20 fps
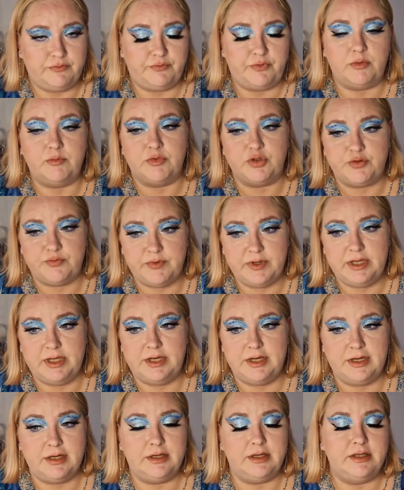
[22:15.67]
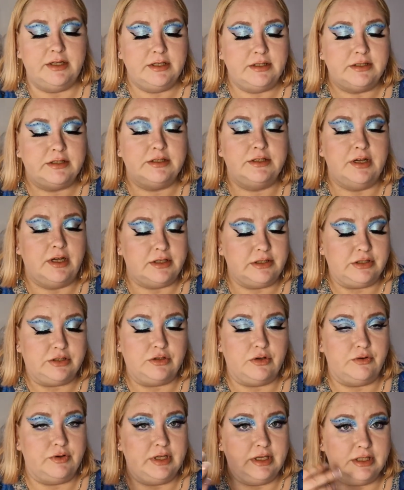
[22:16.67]
From Sweden it's not
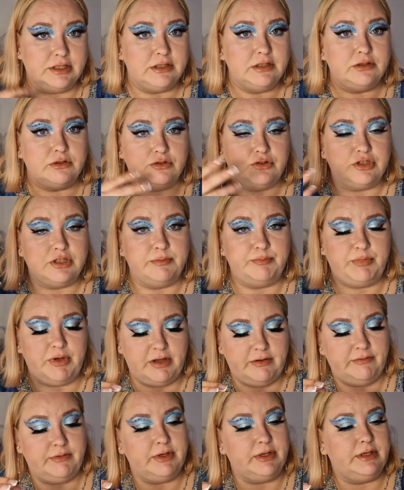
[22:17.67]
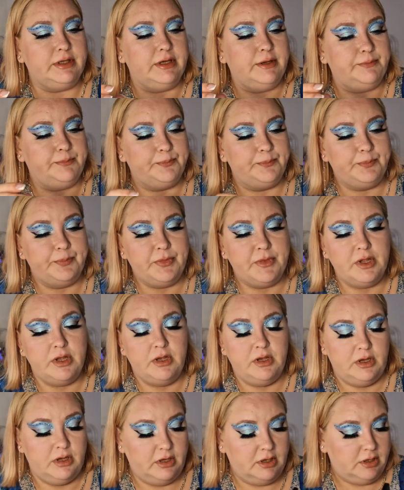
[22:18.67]
so easy to ship everything.
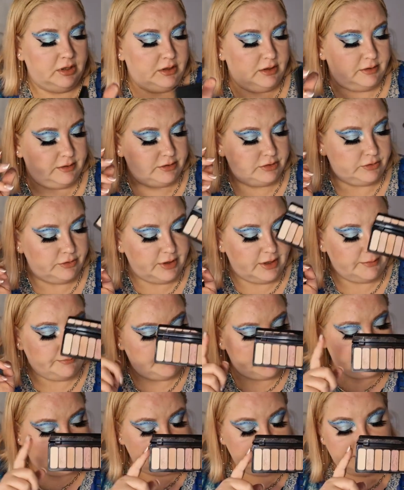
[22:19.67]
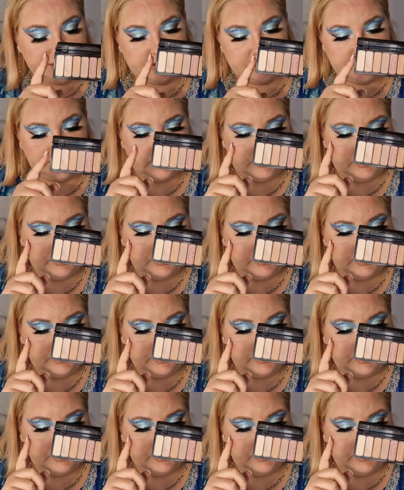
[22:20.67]
So yeah, but this is